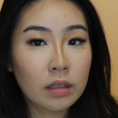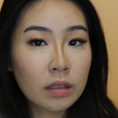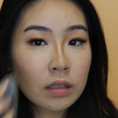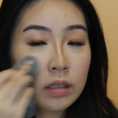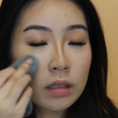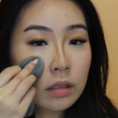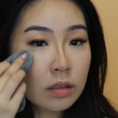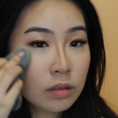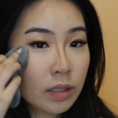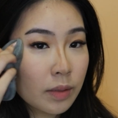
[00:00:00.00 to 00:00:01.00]

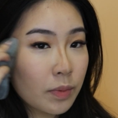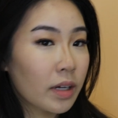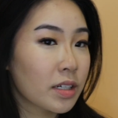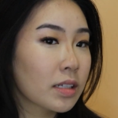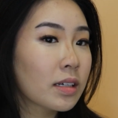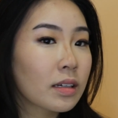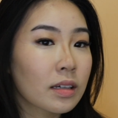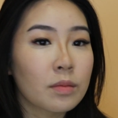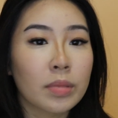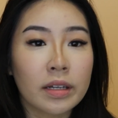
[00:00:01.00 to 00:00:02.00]
Okay, actually
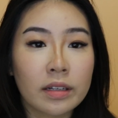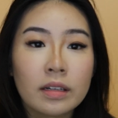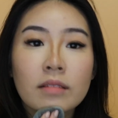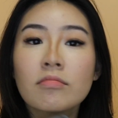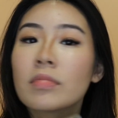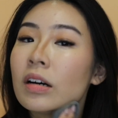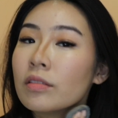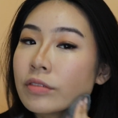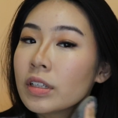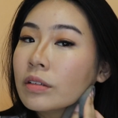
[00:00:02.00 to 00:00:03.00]
it blended
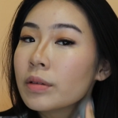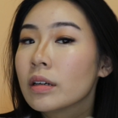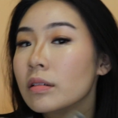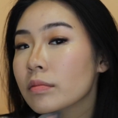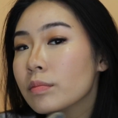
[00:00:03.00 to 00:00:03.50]
out really well.